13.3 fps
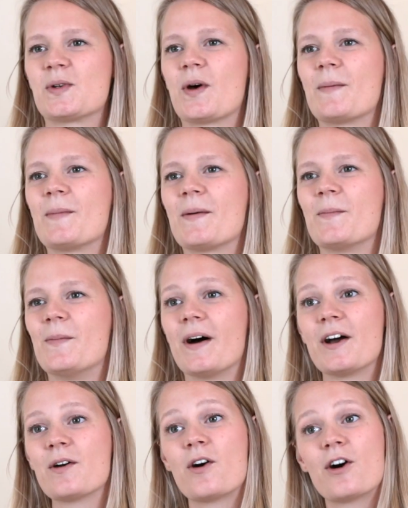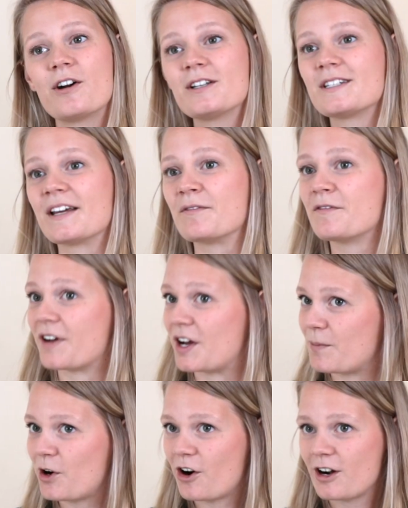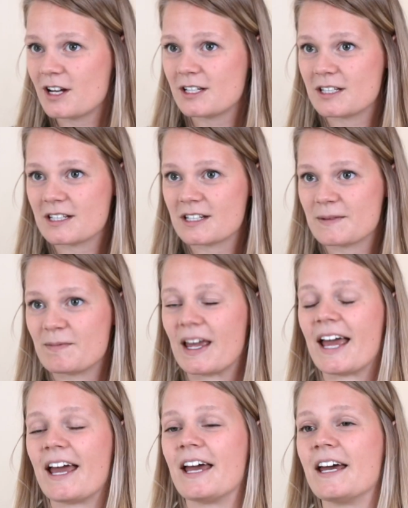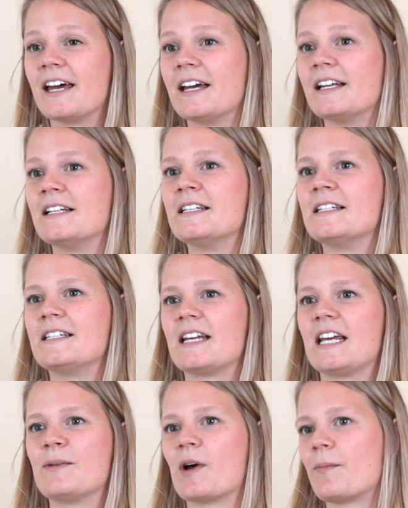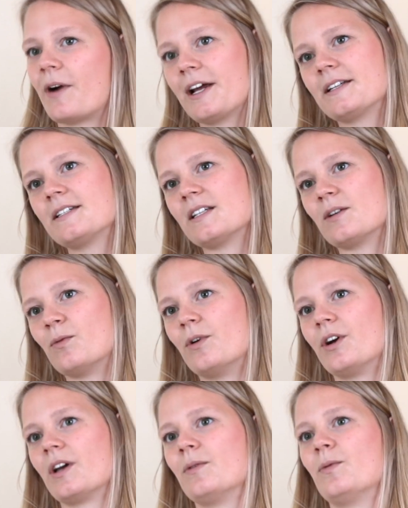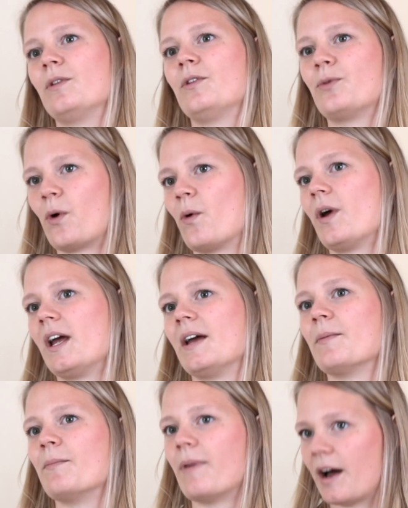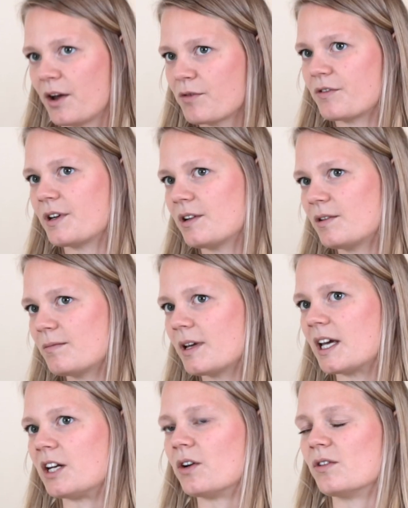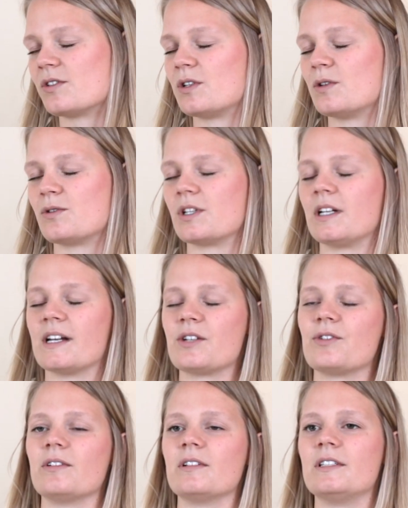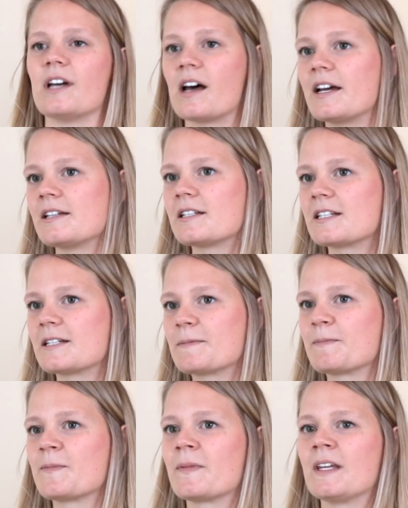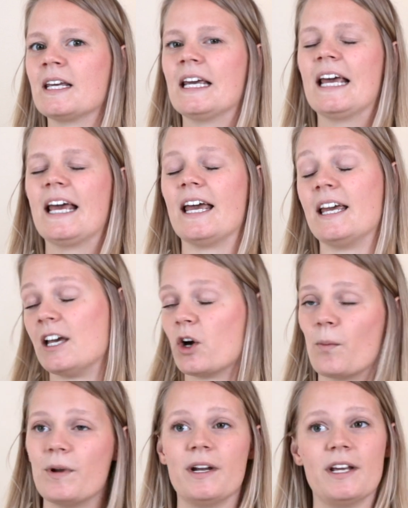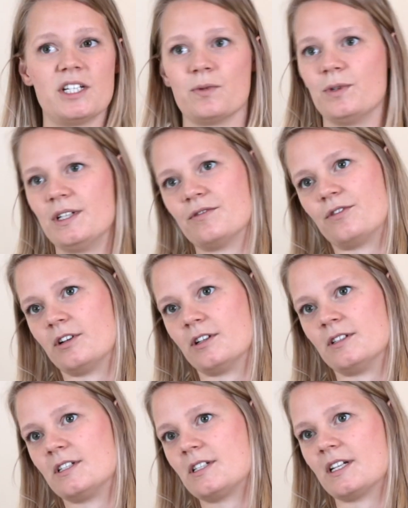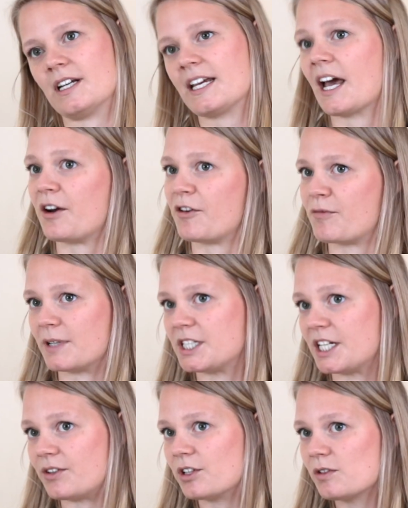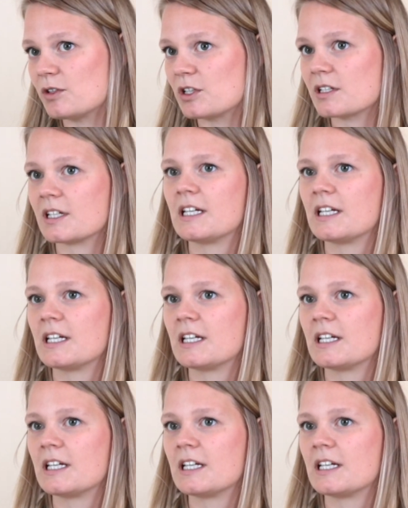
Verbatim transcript: So I'm a bioart and fiber artist, and in my practice I'm working with growing biofilm and also using natural dyes in combination with different kind of materials.